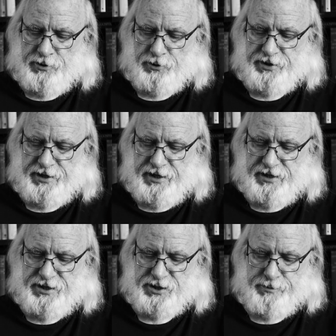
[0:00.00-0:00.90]
nor did
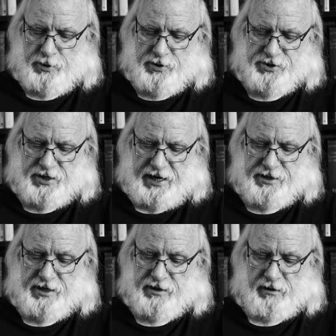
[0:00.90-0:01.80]
it disperse
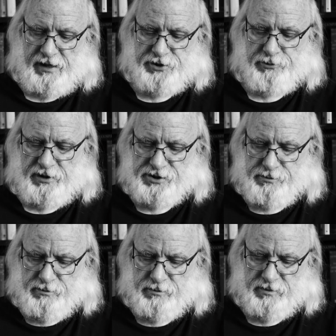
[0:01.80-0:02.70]
anti
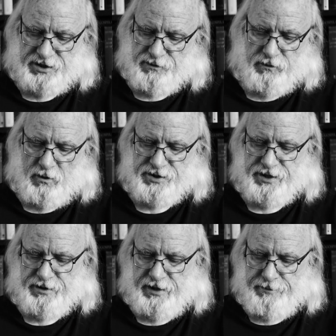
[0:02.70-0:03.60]
intellectualism as a
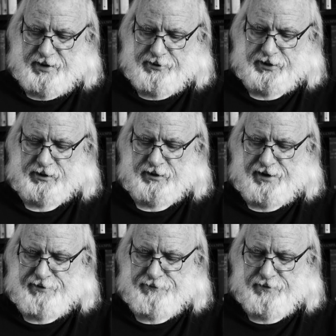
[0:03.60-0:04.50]
force in American
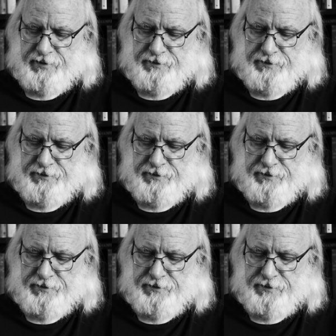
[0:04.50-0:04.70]
life.